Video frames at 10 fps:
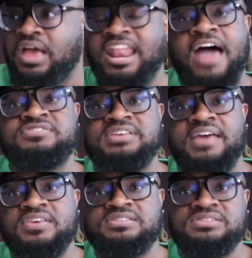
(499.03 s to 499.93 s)
And I've
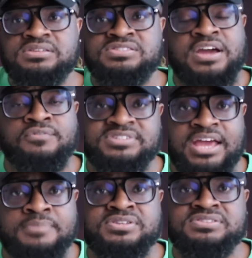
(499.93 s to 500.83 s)
said this several
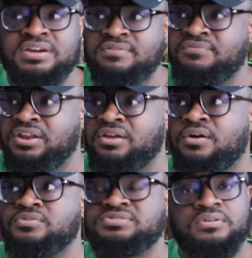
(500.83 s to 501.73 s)
times in several
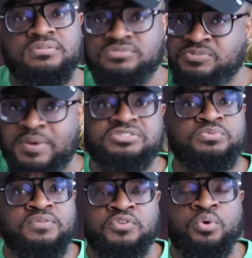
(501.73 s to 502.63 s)
videos, especially
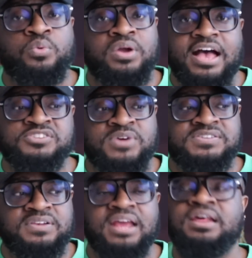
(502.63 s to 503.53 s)
reviewing Real
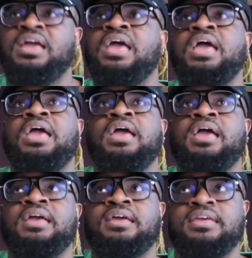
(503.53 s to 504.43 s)
Housewives of Atlanta.
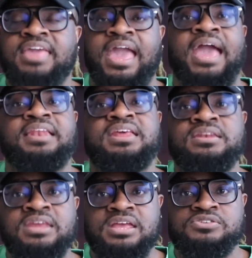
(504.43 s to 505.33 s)
Candy
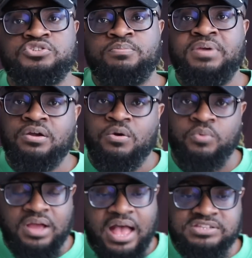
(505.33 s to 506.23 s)
needs to be on
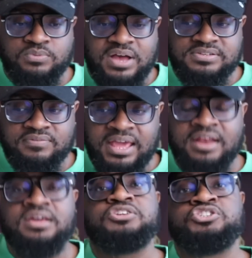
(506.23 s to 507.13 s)
Real Housewives of
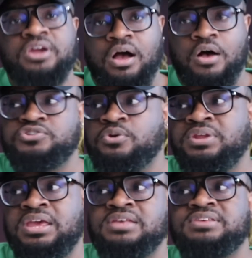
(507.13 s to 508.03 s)
Atlanta. She also
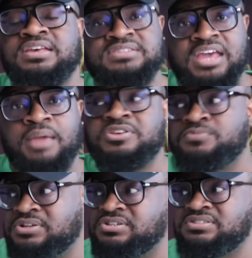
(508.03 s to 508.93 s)
needs Escape as
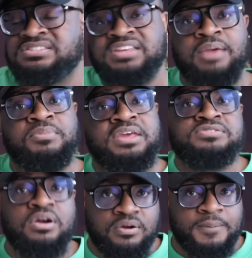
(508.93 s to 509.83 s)
much as Escape
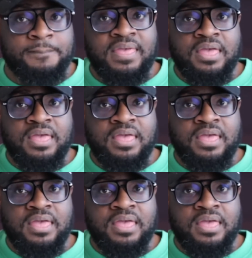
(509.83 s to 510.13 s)
needs her.